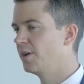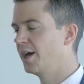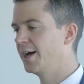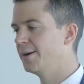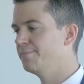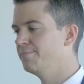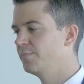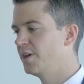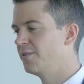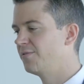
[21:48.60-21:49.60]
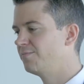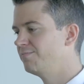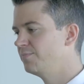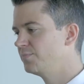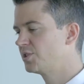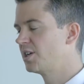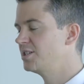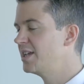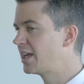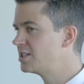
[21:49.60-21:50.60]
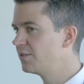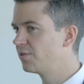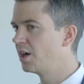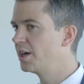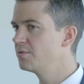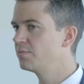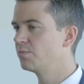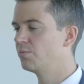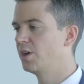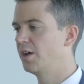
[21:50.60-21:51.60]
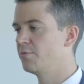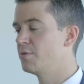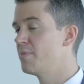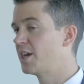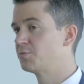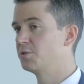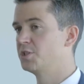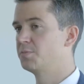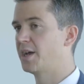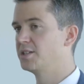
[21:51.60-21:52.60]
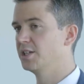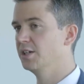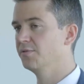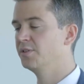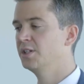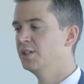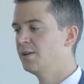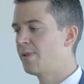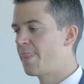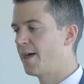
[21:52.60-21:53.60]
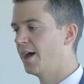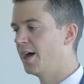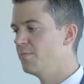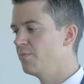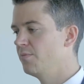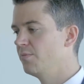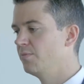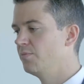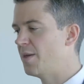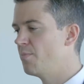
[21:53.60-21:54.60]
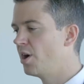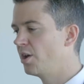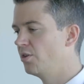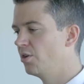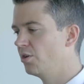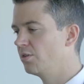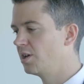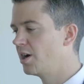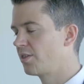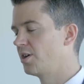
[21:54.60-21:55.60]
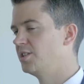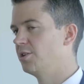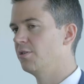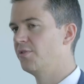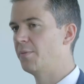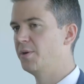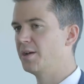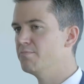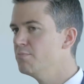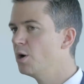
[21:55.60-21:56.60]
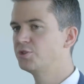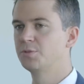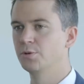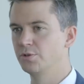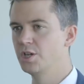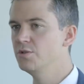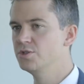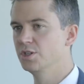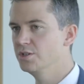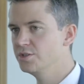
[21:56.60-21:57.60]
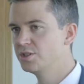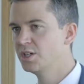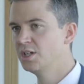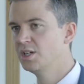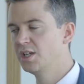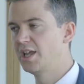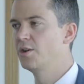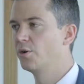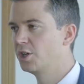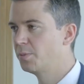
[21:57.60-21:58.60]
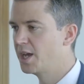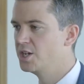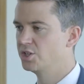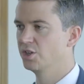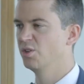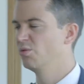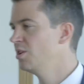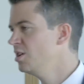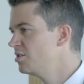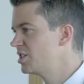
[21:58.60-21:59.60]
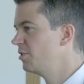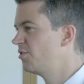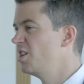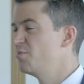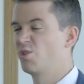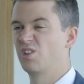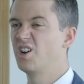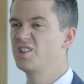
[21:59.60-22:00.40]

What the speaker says: in a slightly negative light from a management perspective. They might not like the idea of there being multiple users in occupation, some of whom are on